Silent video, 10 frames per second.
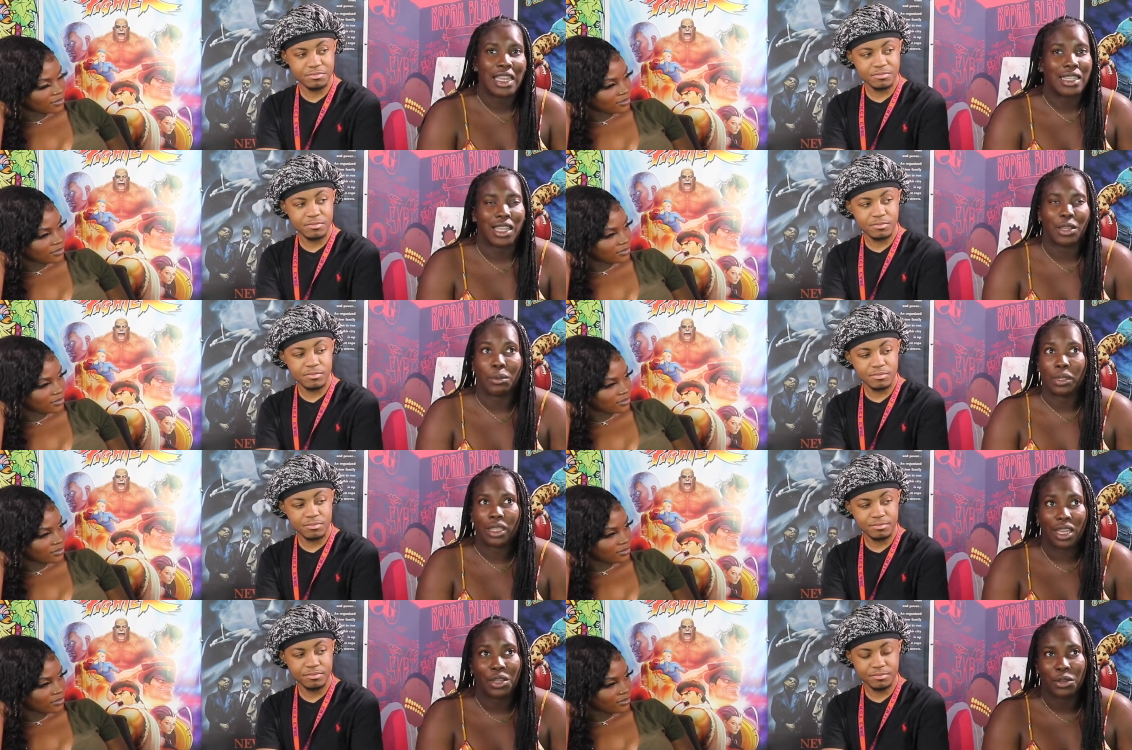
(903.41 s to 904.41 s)
Speaker 1: is like really
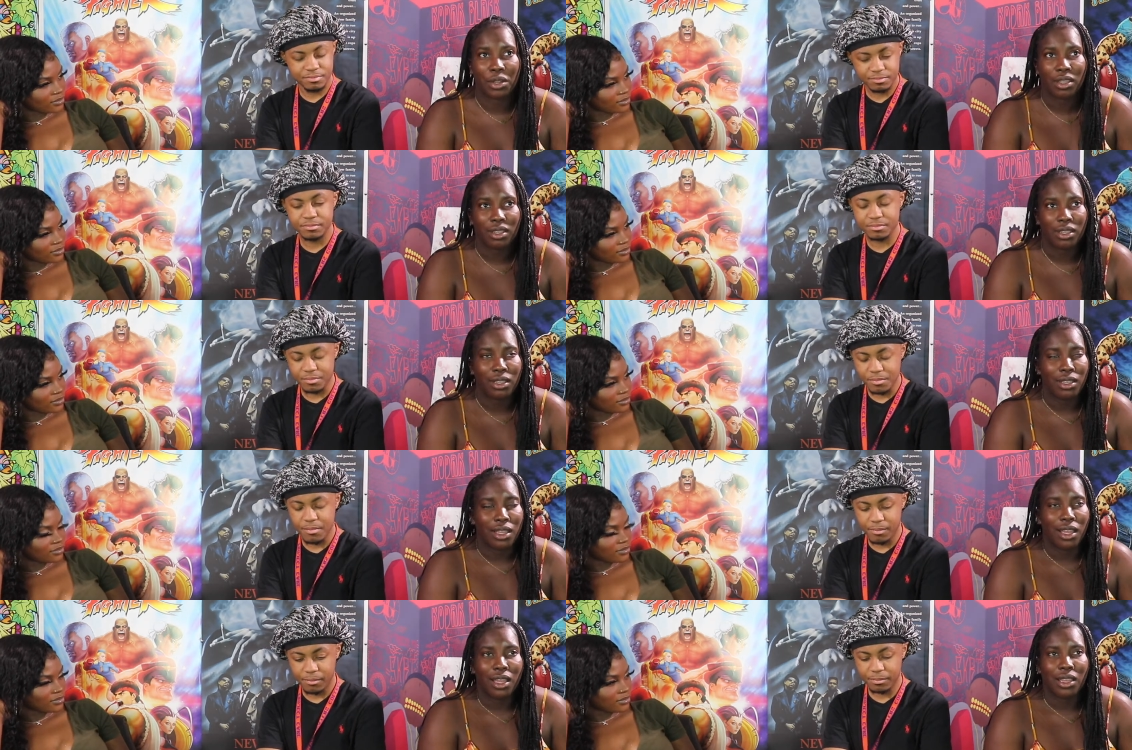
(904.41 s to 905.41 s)
ignorant. Mm-hmm.
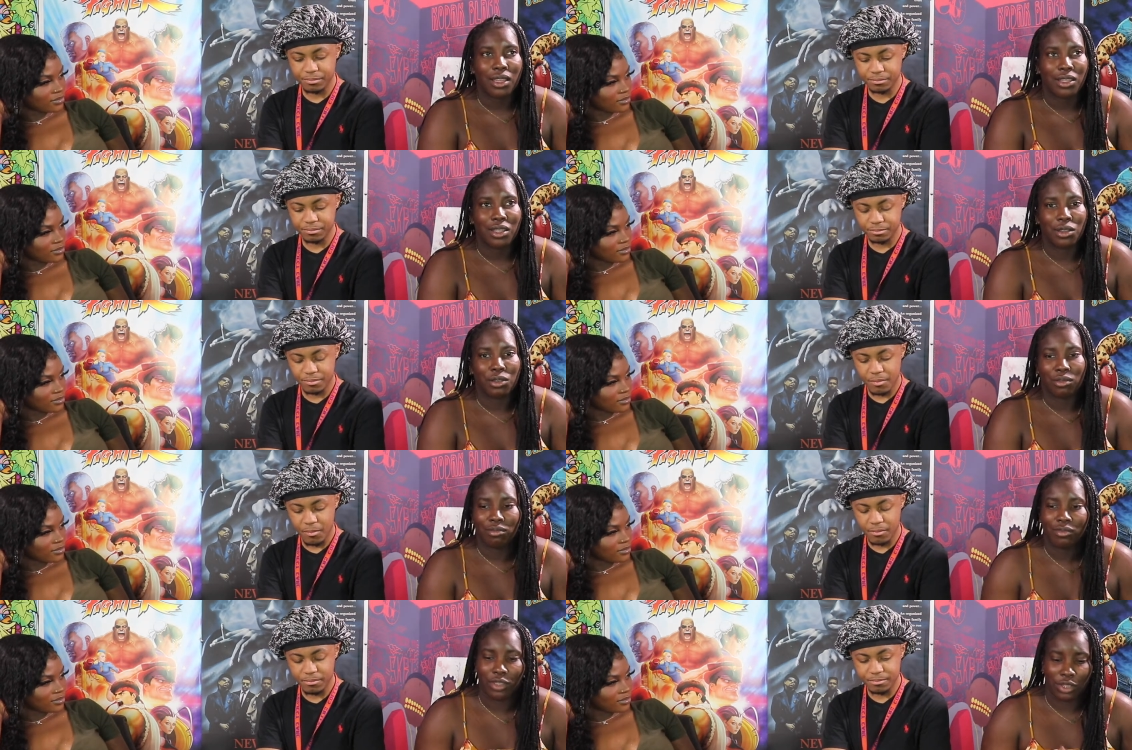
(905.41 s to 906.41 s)
So
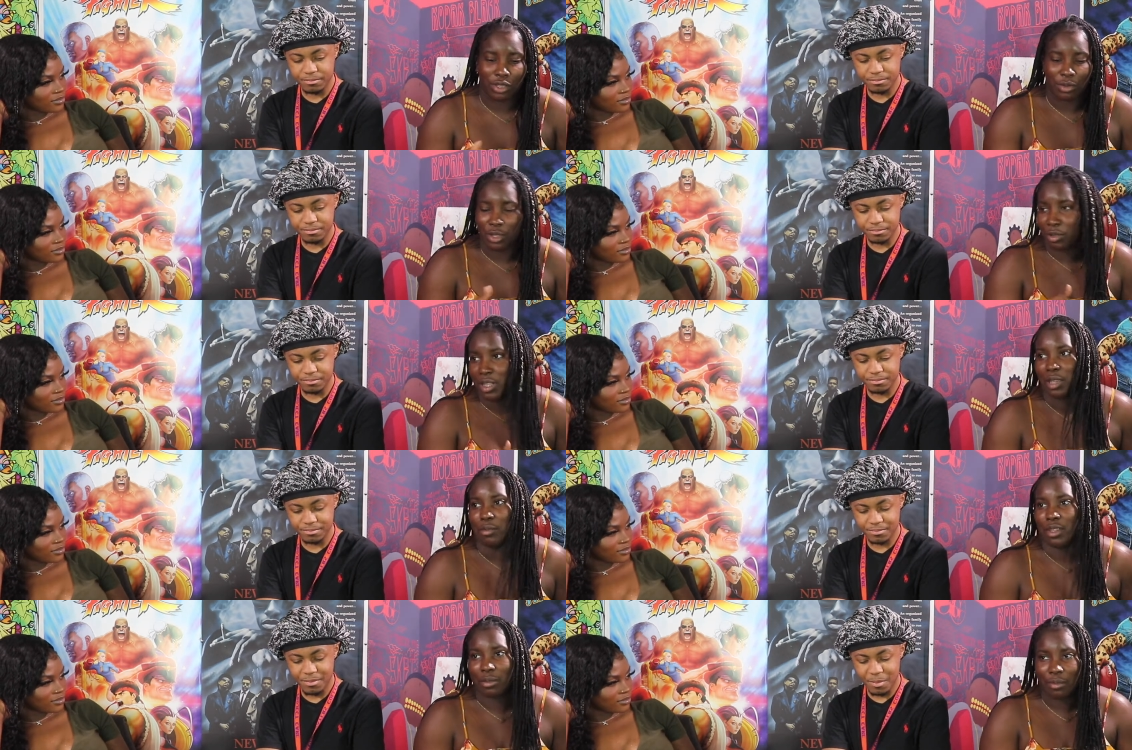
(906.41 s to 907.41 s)
you know, we don't claim
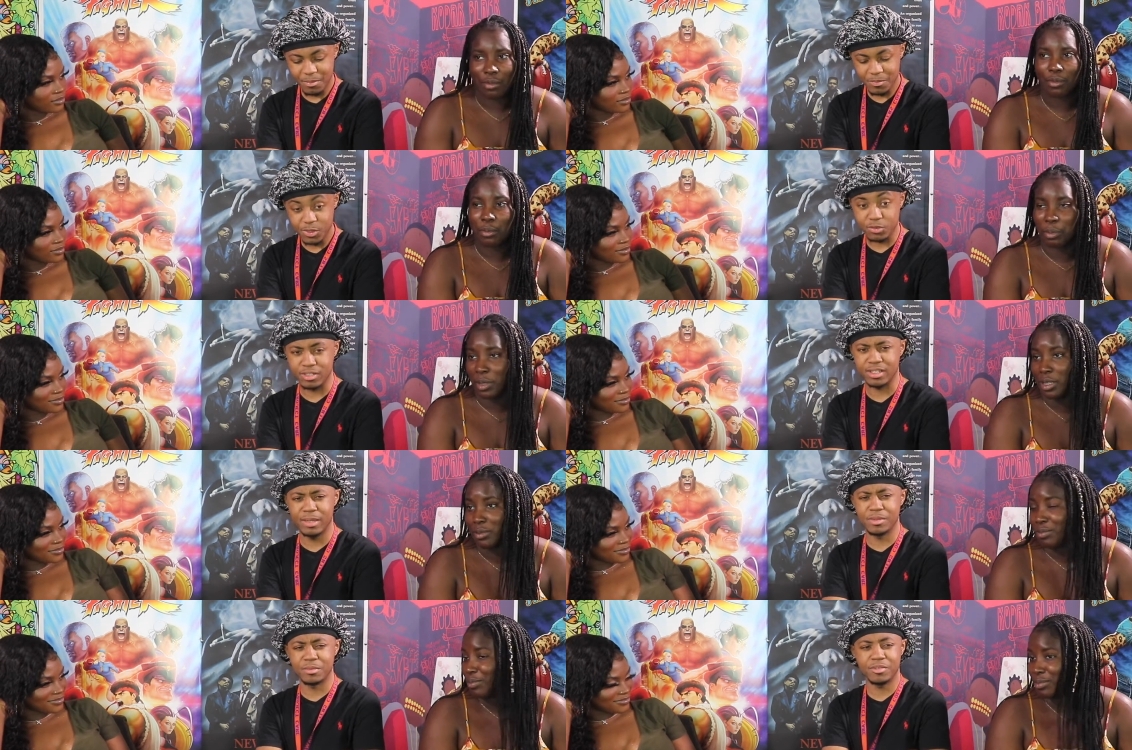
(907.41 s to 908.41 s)
you don't claim
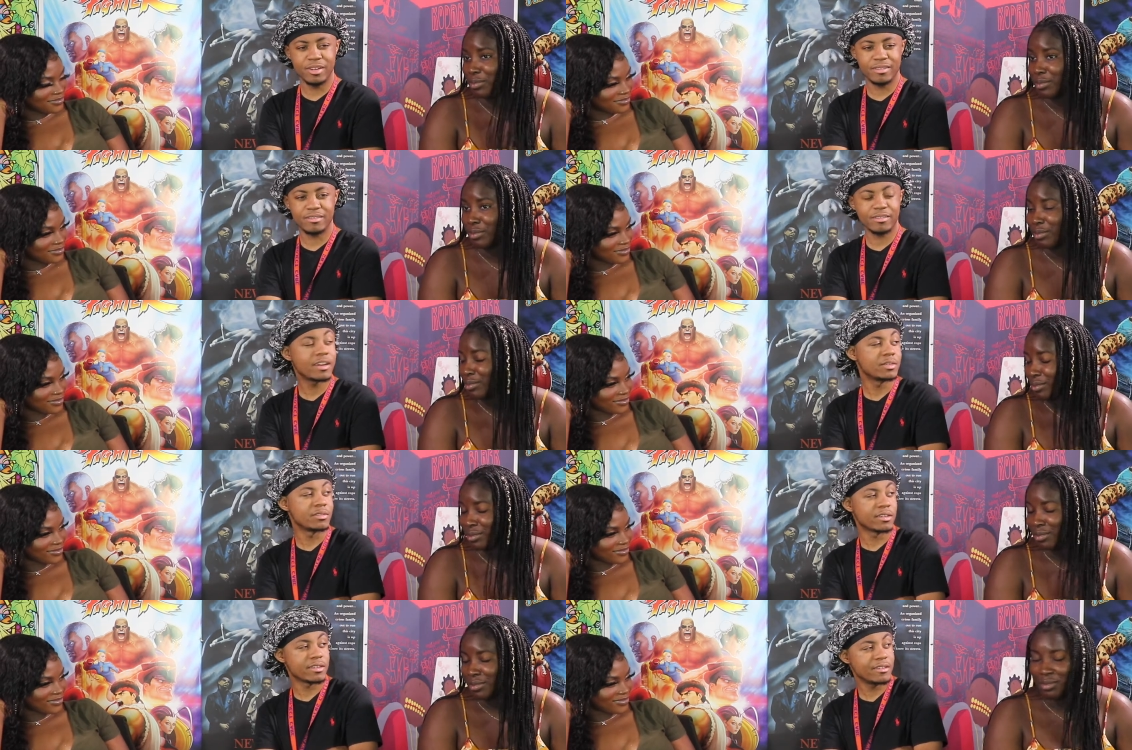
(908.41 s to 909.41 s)
them. What?
Speaker 2: They can't do it
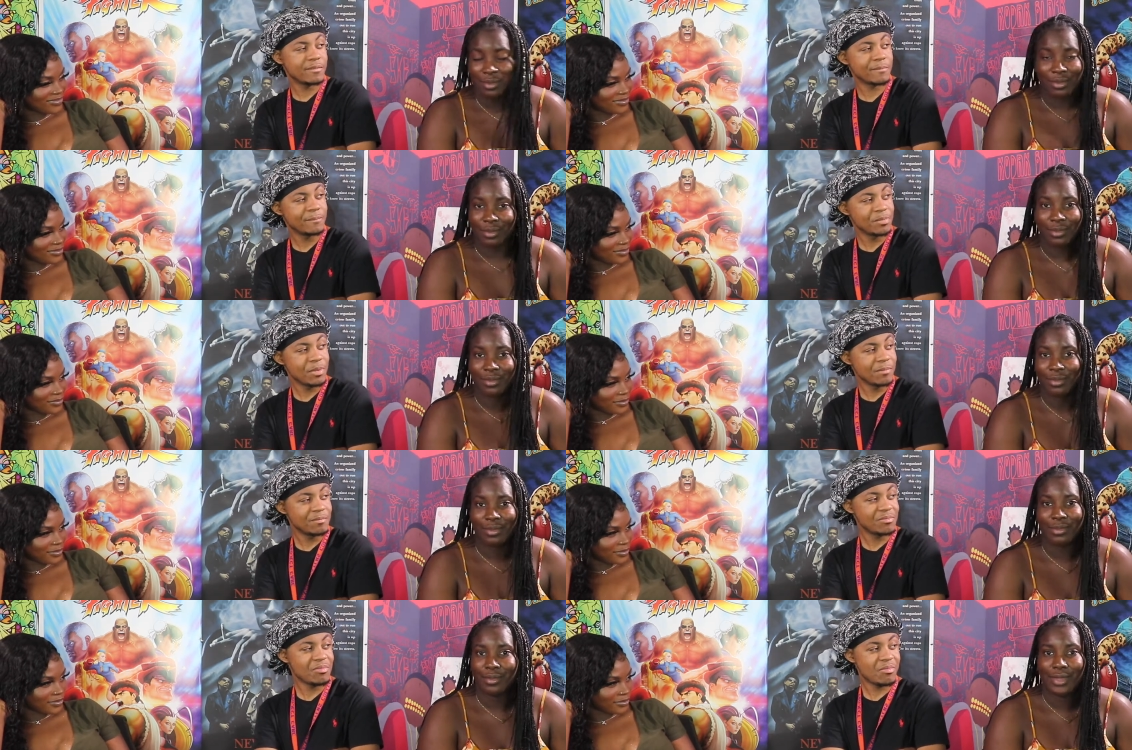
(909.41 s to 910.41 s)
like that.
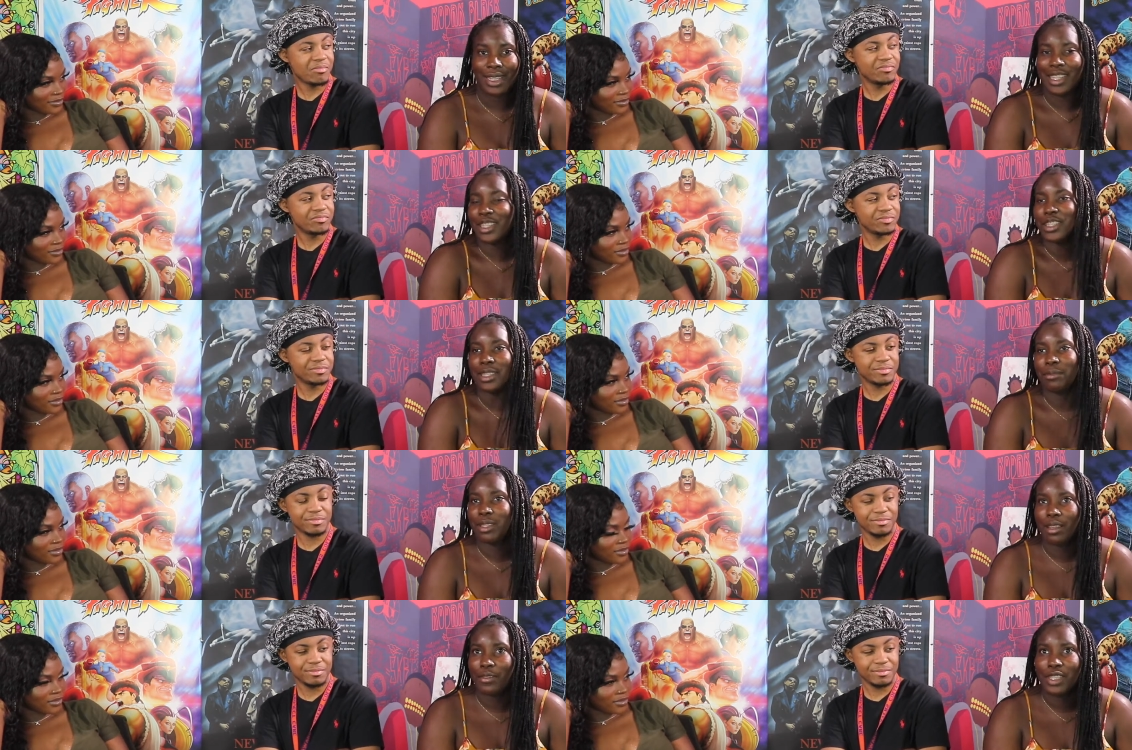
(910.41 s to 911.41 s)
Speaker 1: Cause just some
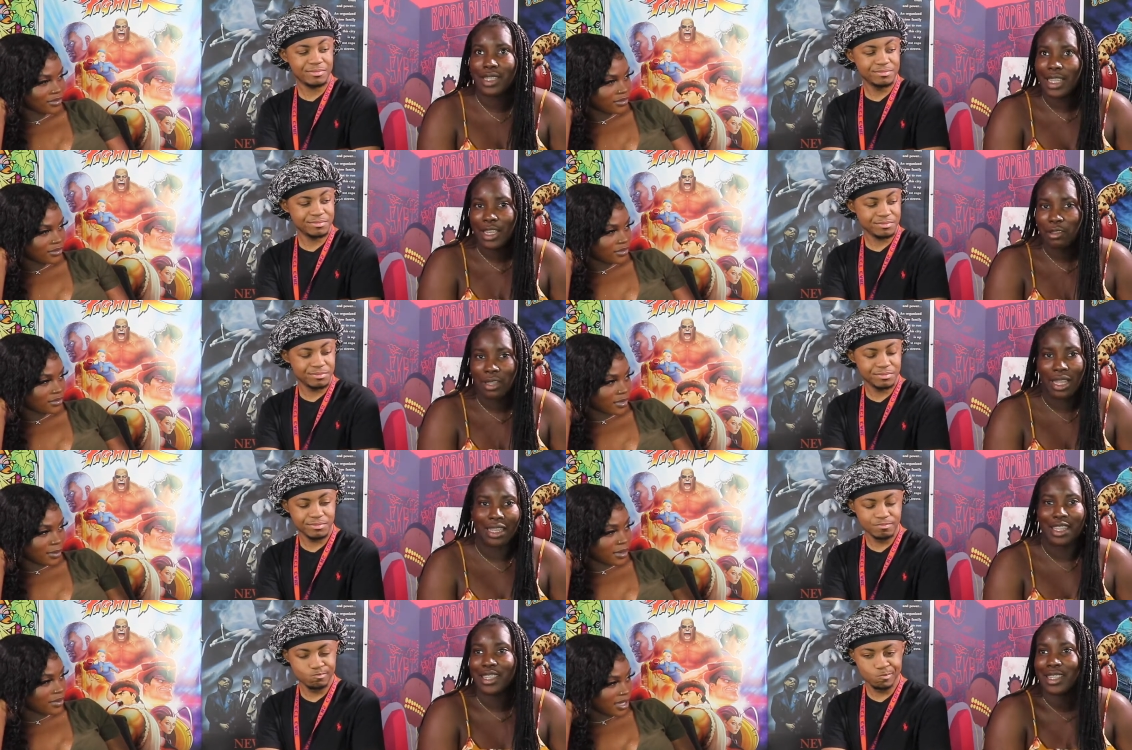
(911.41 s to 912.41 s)
stuff is just ignorant. Like
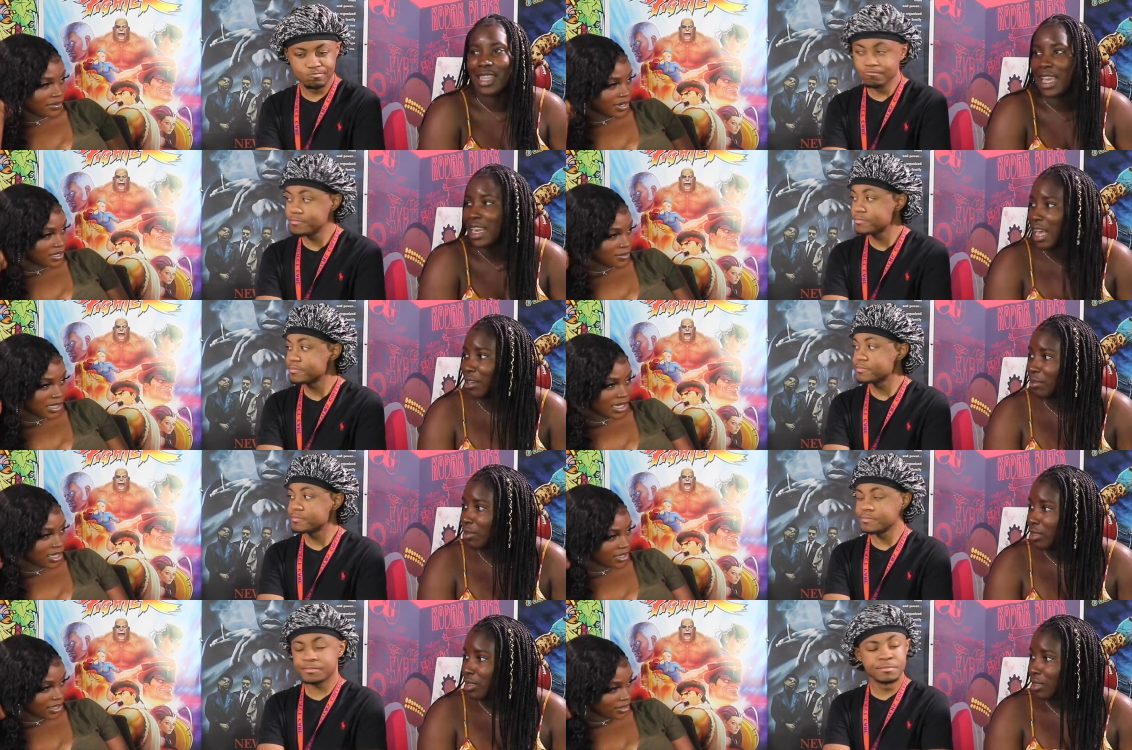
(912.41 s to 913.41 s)
they just say it out of like
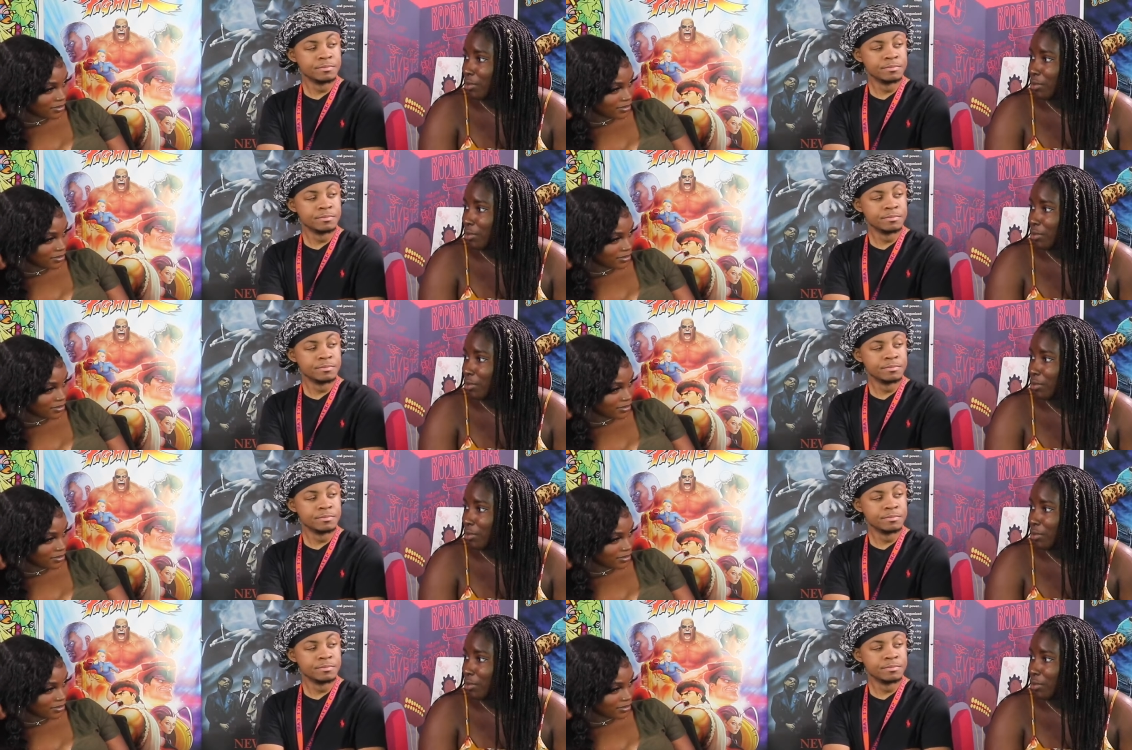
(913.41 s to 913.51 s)
that.